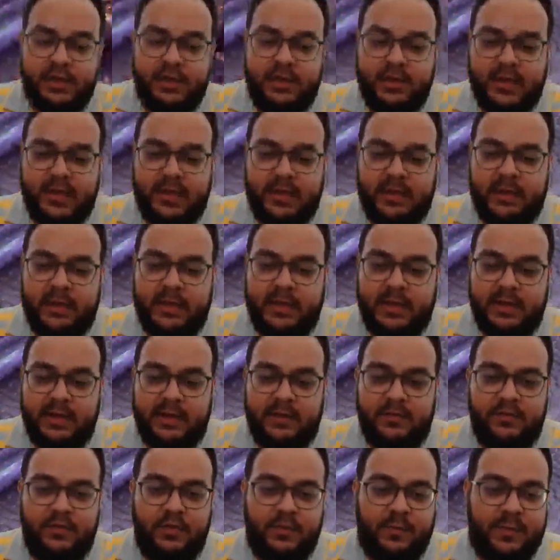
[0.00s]
And again,
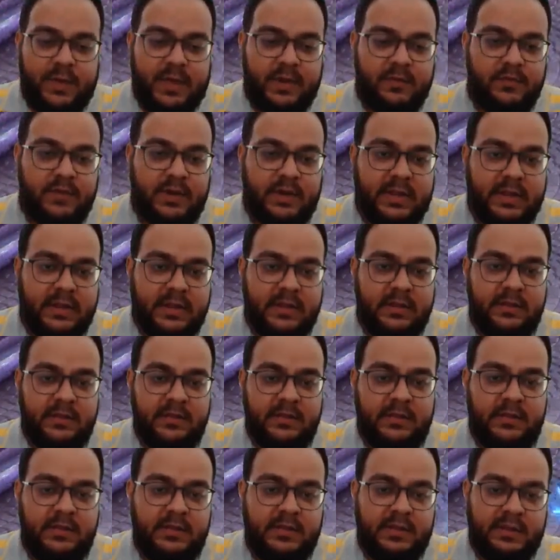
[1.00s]
if you're man willing,
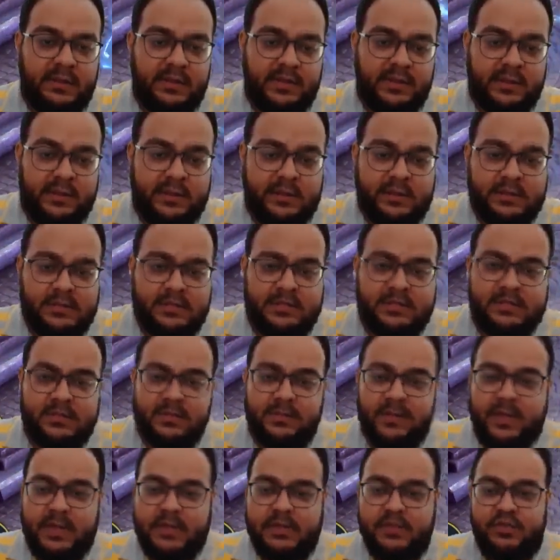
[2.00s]
just
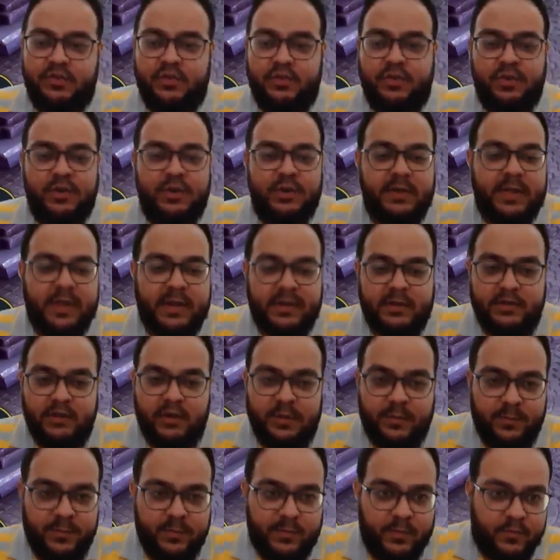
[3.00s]
make sure that
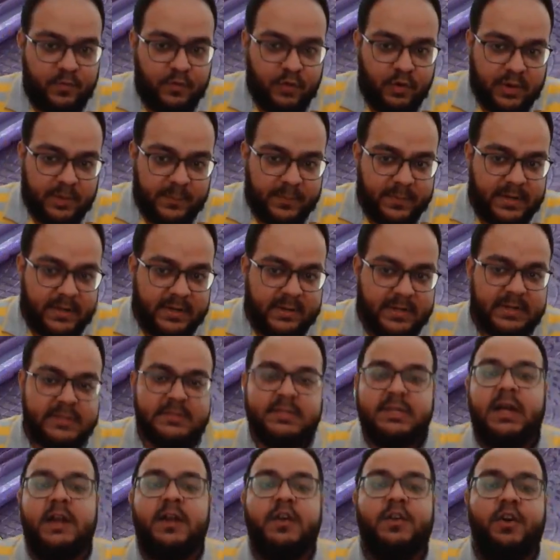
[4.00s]
your provoke abilities
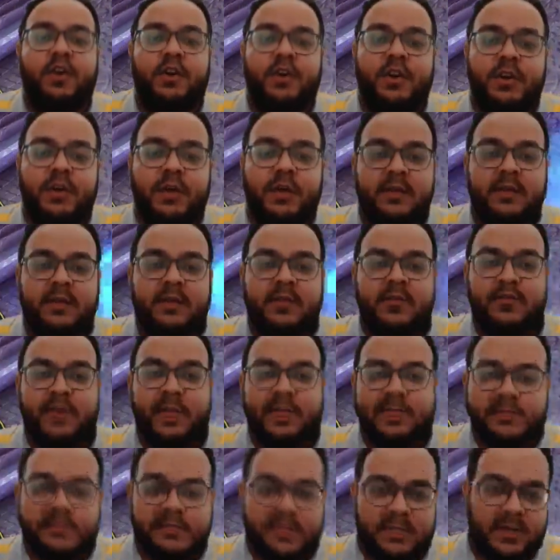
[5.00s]
are not
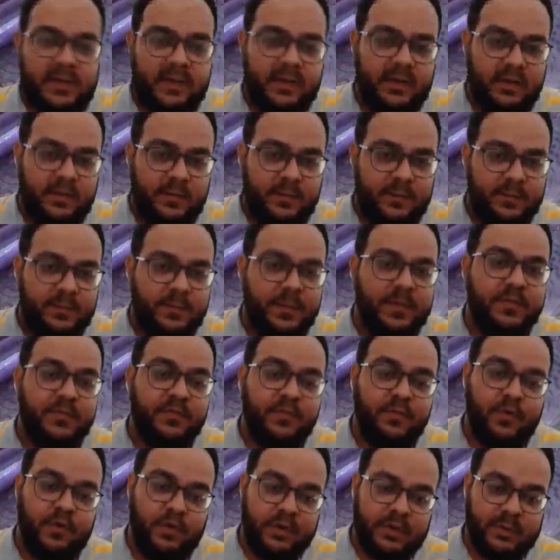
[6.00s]
wasted
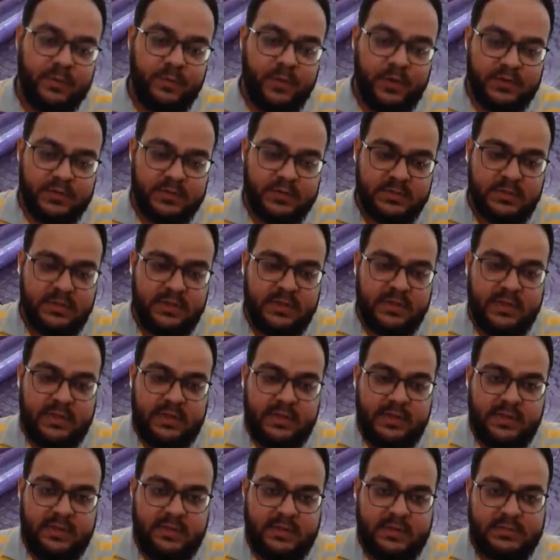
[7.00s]
before the boss.
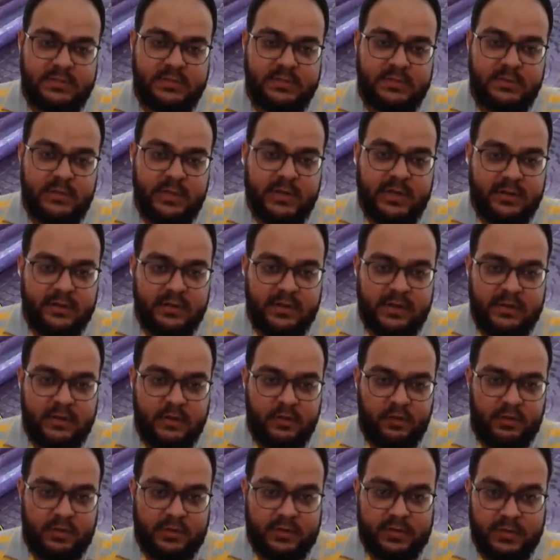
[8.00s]
That's literally the
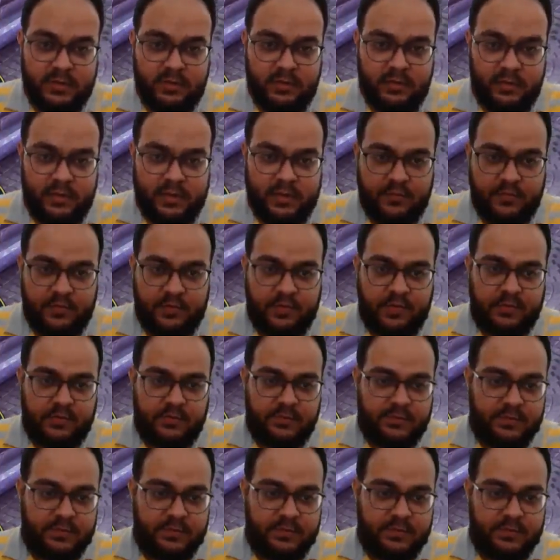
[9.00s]
only thing you're looking for.